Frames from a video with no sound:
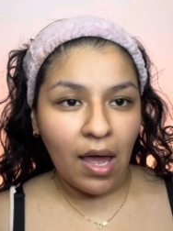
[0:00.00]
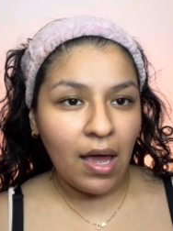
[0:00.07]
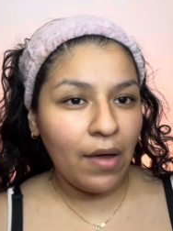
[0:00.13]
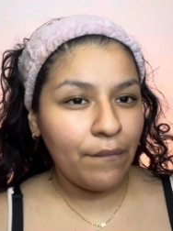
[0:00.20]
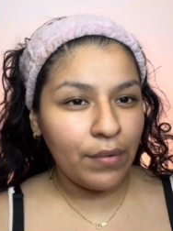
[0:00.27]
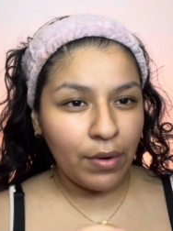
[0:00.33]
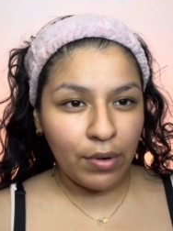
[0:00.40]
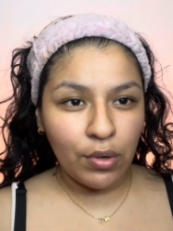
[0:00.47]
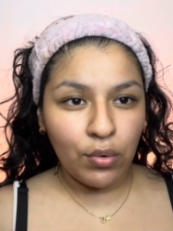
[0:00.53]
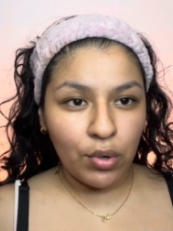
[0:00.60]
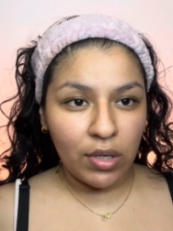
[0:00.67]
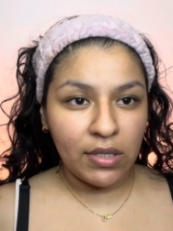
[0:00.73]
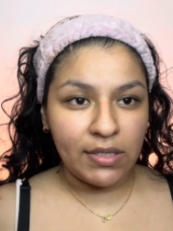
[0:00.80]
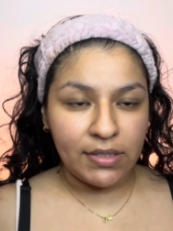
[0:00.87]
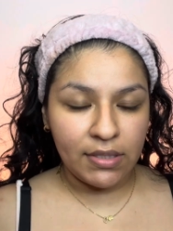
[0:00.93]
I have very
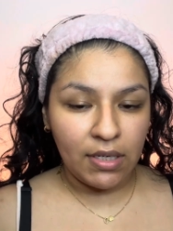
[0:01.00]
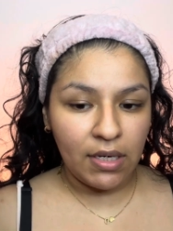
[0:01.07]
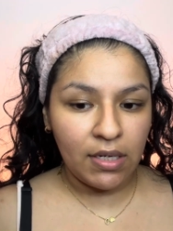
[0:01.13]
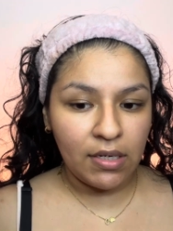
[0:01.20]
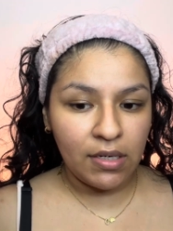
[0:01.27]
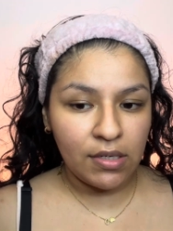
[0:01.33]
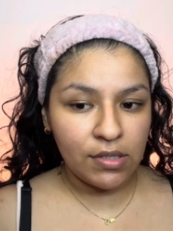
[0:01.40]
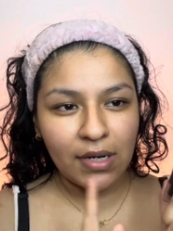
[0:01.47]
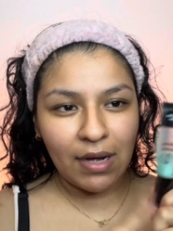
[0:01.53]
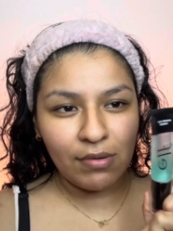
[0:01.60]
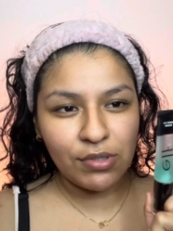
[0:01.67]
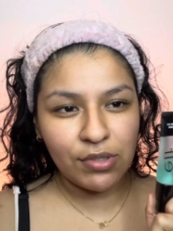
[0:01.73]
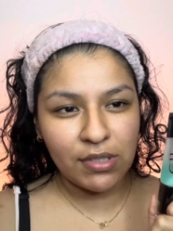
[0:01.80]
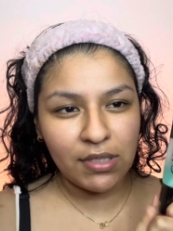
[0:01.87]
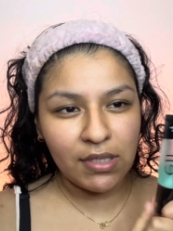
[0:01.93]
oily skin, so I was
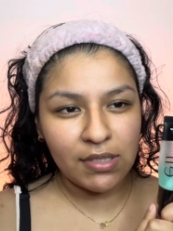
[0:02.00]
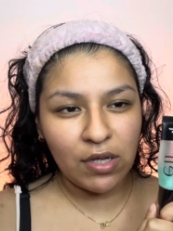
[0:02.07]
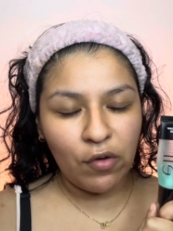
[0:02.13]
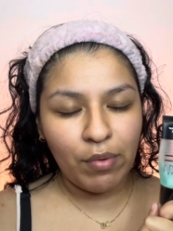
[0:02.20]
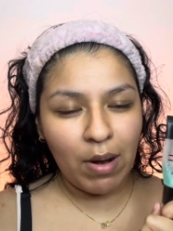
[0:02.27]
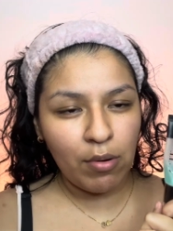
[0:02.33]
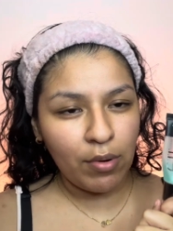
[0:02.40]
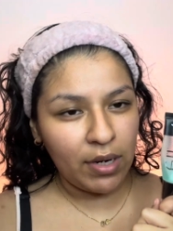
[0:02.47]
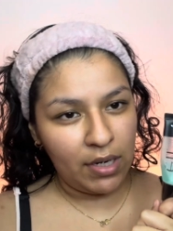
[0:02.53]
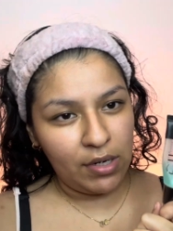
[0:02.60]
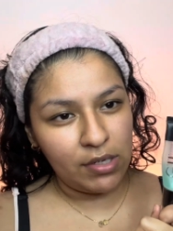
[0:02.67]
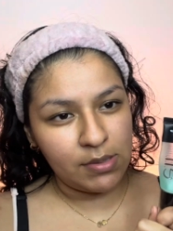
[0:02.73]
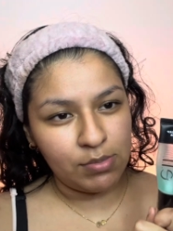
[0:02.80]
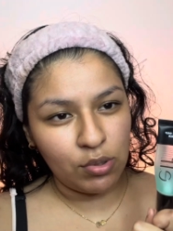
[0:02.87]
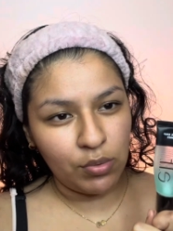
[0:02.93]
using this elf primer right here,
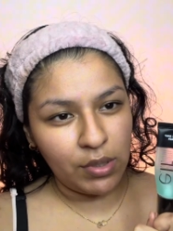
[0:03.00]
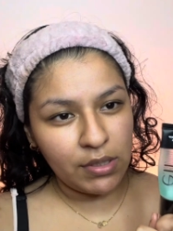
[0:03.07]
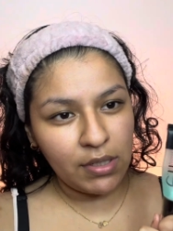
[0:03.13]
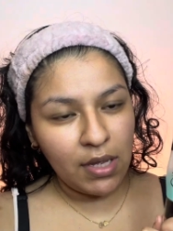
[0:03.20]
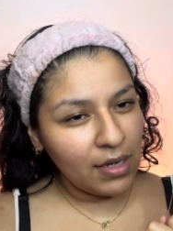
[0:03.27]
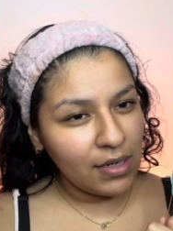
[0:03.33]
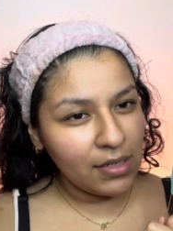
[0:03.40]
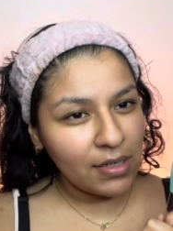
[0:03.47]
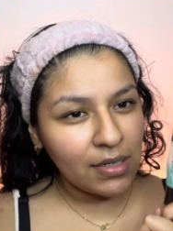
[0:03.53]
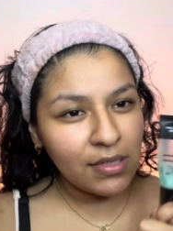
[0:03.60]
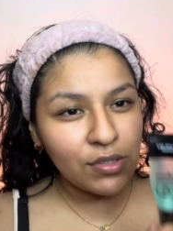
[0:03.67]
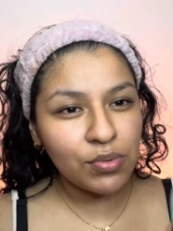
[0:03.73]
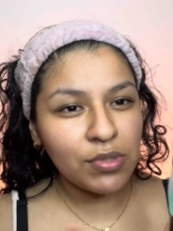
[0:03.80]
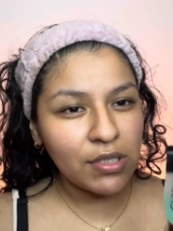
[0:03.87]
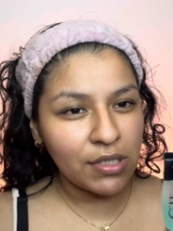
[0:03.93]
this blue one, and
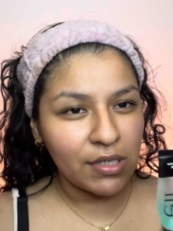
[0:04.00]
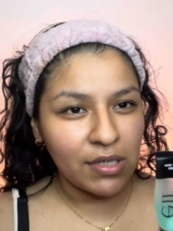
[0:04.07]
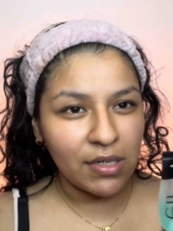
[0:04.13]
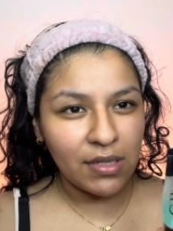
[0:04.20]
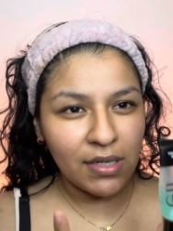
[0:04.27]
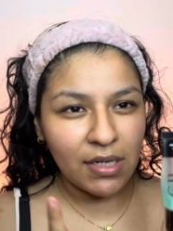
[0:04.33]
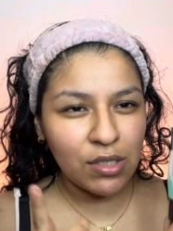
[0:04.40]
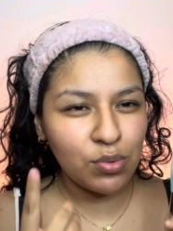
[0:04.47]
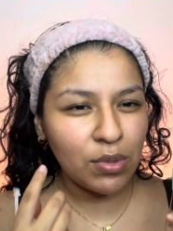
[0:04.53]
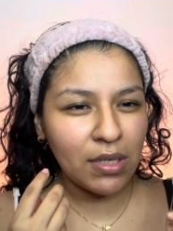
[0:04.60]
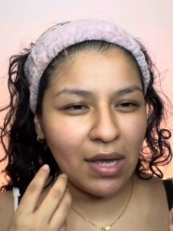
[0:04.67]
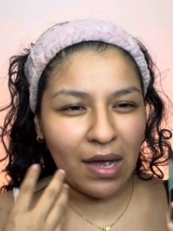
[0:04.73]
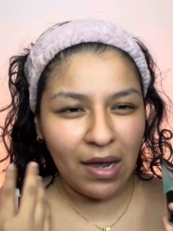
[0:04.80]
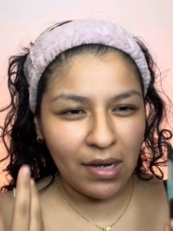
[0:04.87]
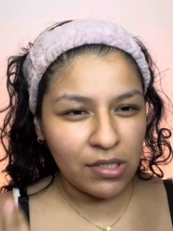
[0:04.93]
it's really good. Like, it's really
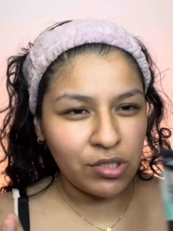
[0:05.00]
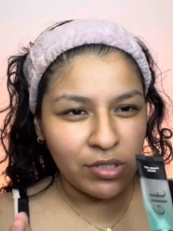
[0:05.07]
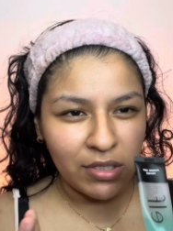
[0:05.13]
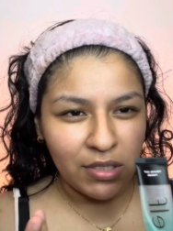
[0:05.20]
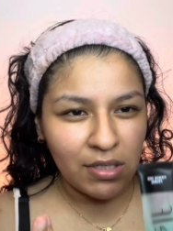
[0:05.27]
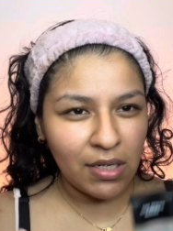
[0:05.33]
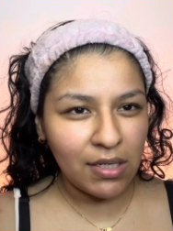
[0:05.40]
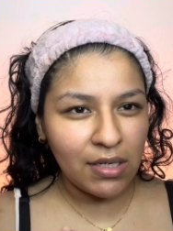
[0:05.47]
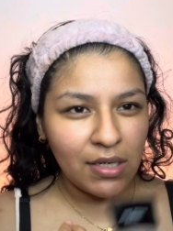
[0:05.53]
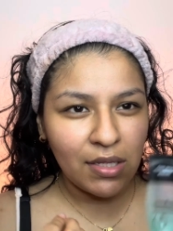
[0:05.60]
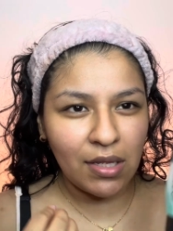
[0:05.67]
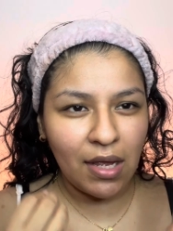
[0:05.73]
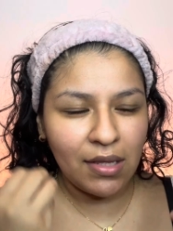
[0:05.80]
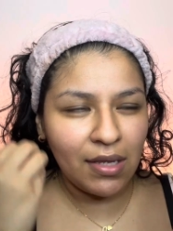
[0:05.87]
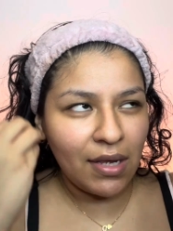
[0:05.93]
hydrating. I
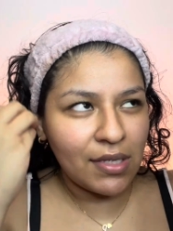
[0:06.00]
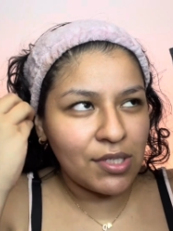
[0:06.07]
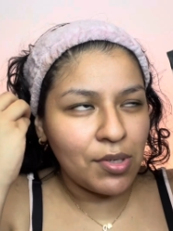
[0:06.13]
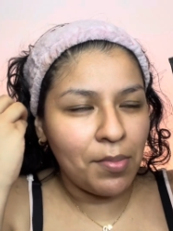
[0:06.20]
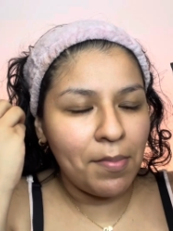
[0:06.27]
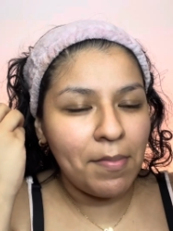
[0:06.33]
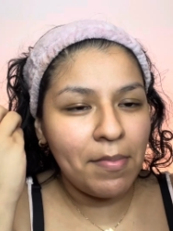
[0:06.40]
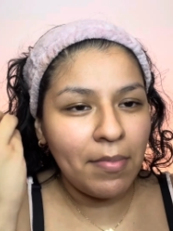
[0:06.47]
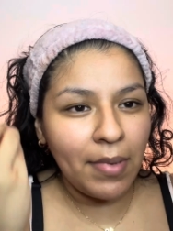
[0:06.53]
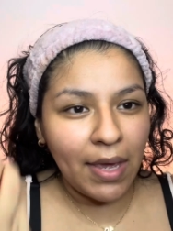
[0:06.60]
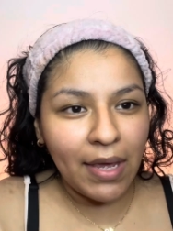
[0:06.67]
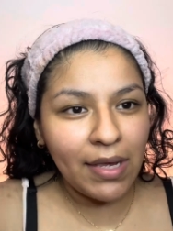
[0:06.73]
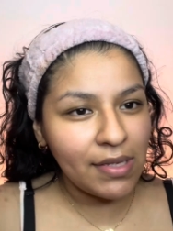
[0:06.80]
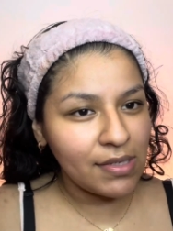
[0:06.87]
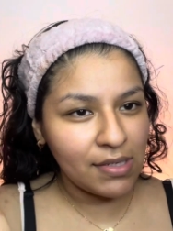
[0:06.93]
think it's
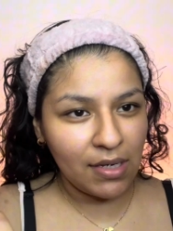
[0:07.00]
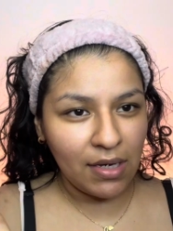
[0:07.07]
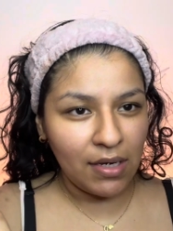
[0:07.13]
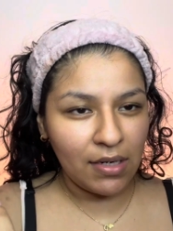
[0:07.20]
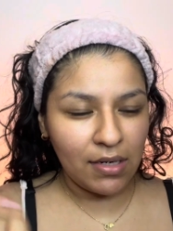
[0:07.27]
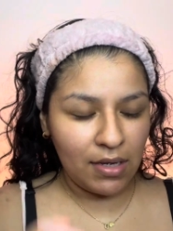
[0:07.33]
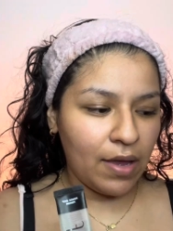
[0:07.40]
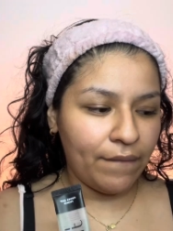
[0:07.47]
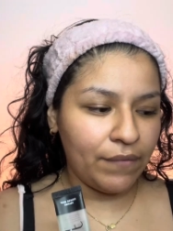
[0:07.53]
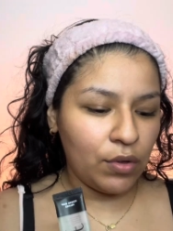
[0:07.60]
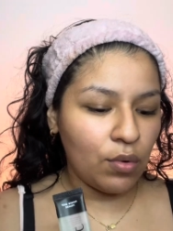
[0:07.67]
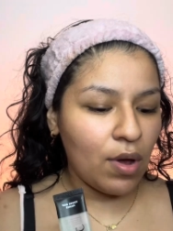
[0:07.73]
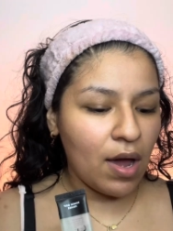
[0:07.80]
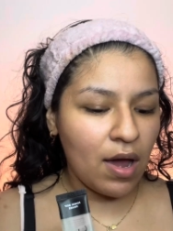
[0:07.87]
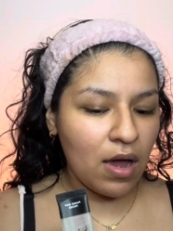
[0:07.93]
amazing if you
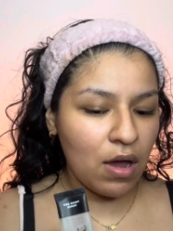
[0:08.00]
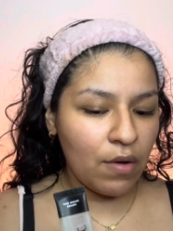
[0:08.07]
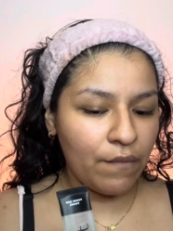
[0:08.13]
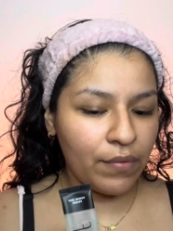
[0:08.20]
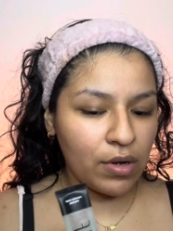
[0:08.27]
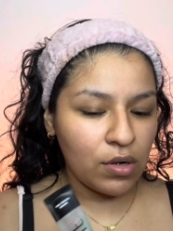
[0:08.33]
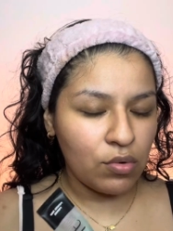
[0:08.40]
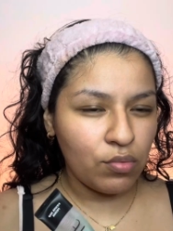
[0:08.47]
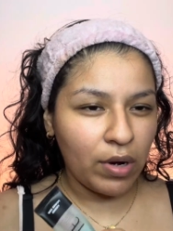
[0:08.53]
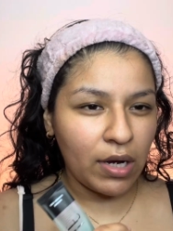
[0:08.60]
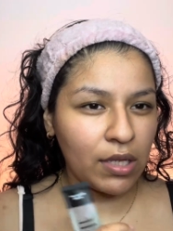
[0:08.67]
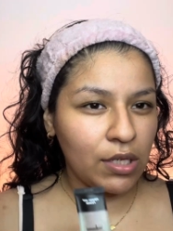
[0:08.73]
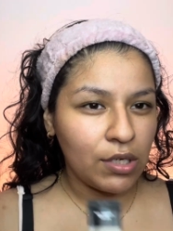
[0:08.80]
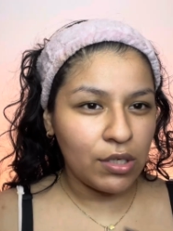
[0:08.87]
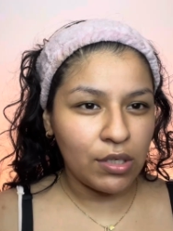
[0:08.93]
have
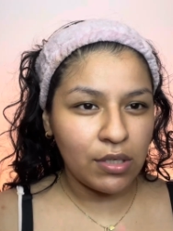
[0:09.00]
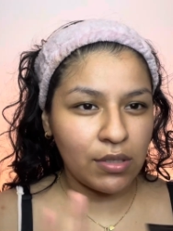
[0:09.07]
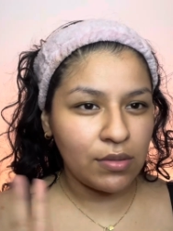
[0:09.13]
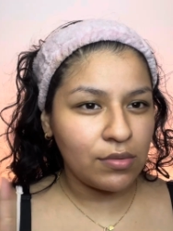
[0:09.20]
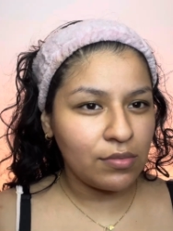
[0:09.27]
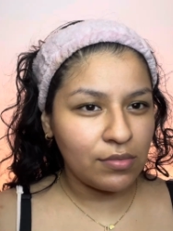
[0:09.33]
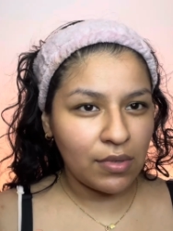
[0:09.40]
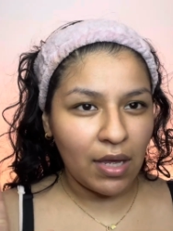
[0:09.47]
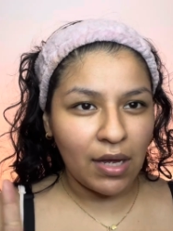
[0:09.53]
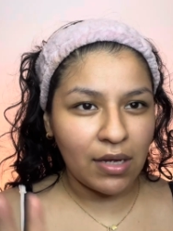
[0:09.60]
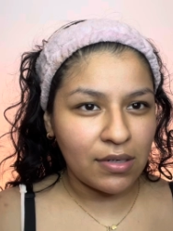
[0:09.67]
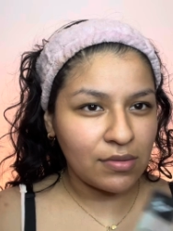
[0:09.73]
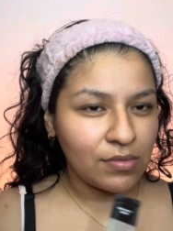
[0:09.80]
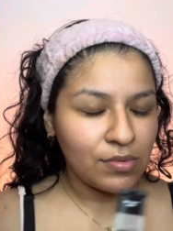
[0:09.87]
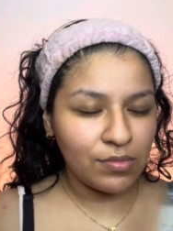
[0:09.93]
regular, like,
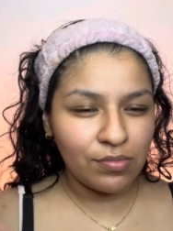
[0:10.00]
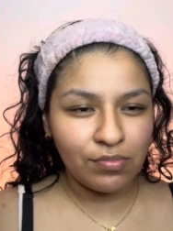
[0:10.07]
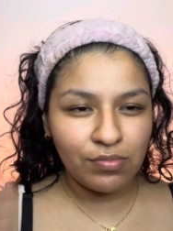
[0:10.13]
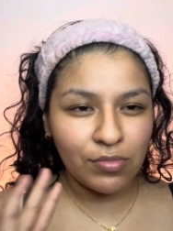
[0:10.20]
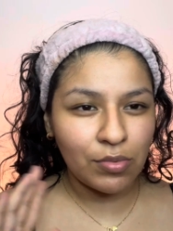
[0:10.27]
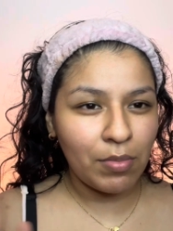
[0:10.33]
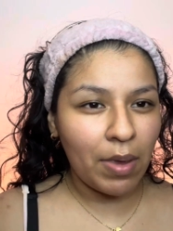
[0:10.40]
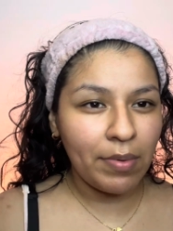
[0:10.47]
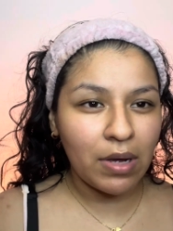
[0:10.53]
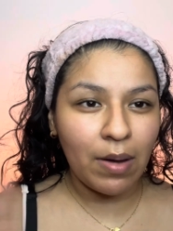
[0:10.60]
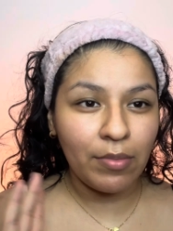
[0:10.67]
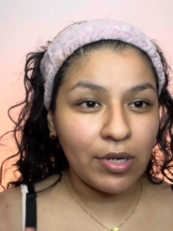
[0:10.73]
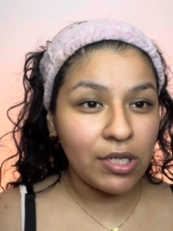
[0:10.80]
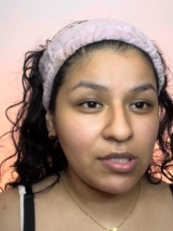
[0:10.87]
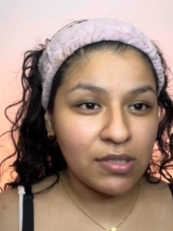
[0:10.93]
maybe
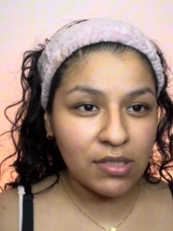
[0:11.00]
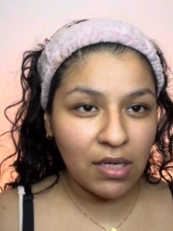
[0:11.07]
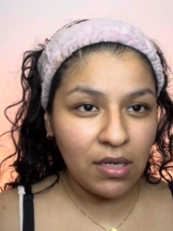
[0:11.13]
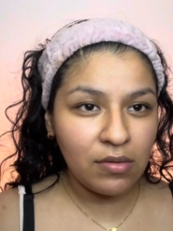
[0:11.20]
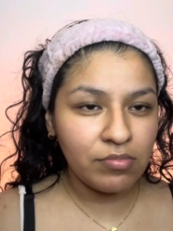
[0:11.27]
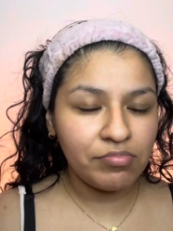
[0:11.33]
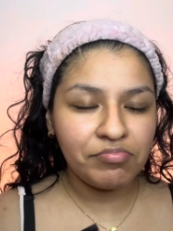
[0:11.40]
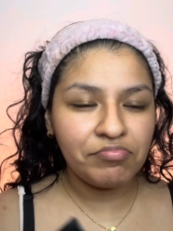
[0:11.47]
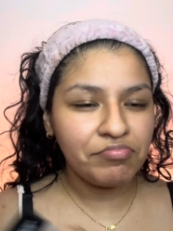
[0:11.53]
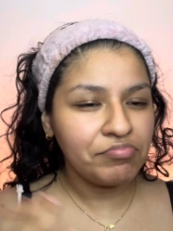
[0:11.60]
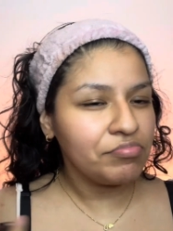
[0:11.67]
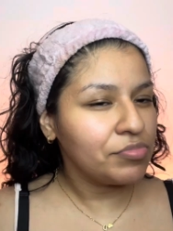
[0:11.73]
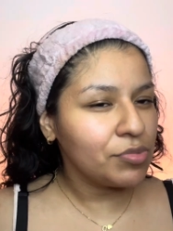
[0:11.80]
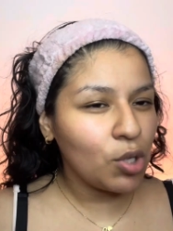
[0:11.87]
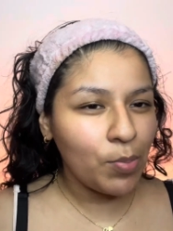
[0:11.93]
combination skin.
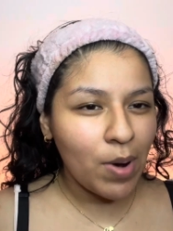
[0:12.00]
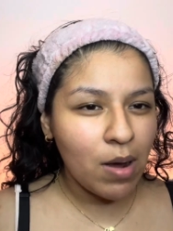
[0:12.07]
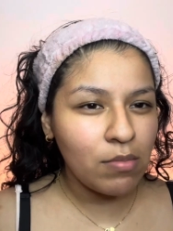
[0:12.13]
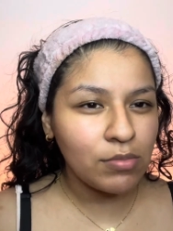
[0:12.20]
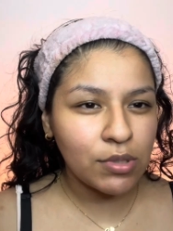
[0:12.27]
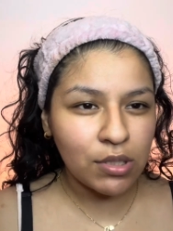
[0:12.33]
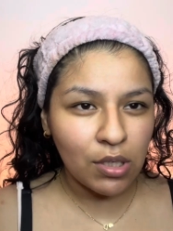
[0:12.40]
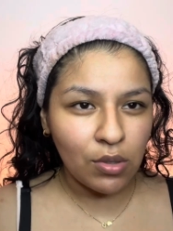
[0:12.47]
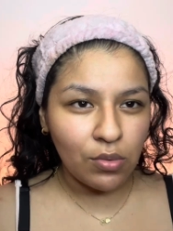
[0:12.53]
No problems, cute.